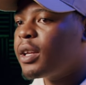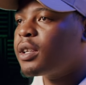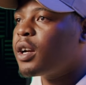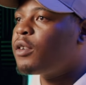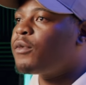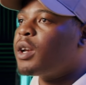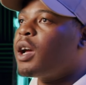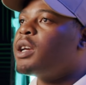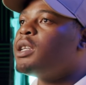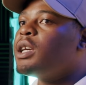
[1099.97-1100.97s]
that kind of an
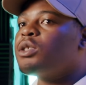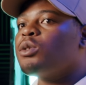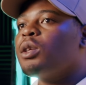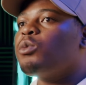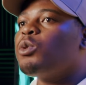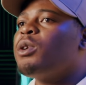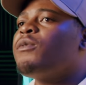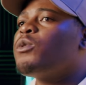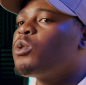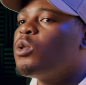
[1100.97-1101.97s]
idea, so that
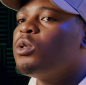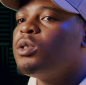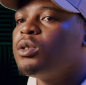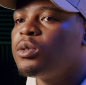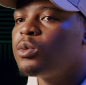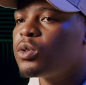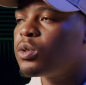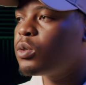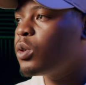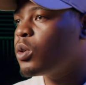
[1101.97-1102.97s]
whenever we go into
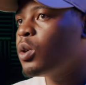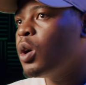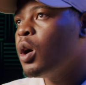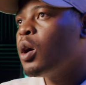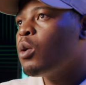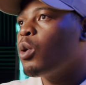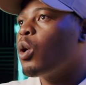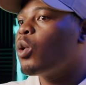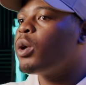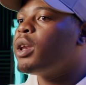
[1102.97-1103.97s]
studio, we
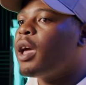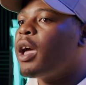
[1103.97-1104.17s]
already